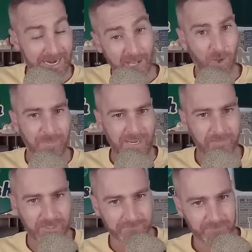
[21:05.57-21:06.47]

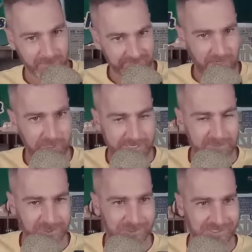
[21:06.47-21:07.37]
Alabama. Very
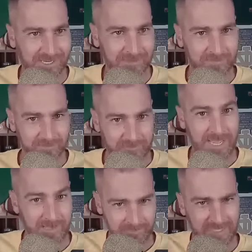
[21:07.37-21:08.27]
interesting
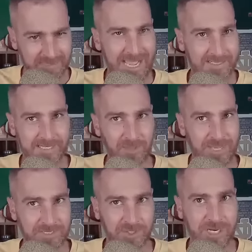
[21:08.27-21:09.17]
that's how
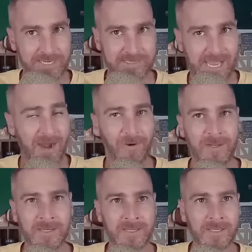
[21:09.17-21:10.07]
that shakes out.
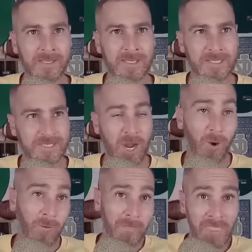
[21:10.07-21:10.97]

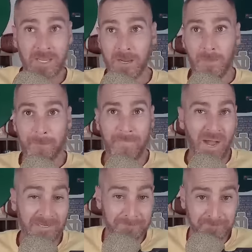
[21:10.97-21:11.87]
So,
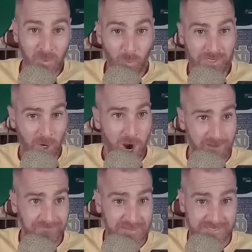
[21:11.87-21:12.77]
but when your
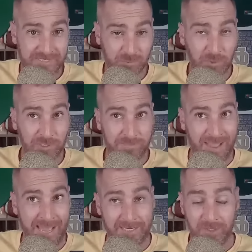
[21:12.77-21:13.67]
offense is really
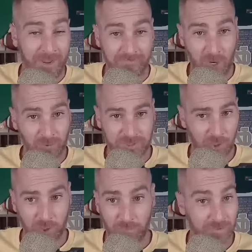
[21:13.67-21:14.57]
bad and you have no
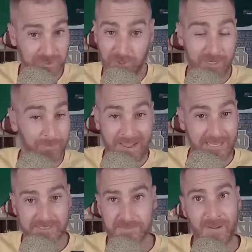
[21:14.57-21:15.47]
turnovers, you're in a
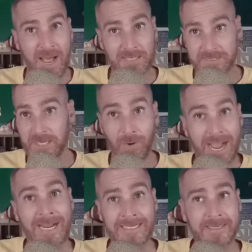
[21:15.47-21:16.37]
bad spot. So
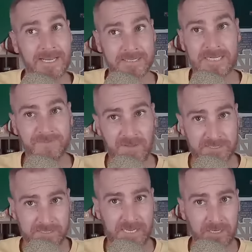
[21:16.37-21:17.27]
I need that
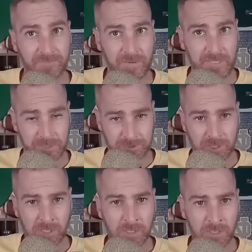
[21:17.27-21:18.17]
defense to take advantage.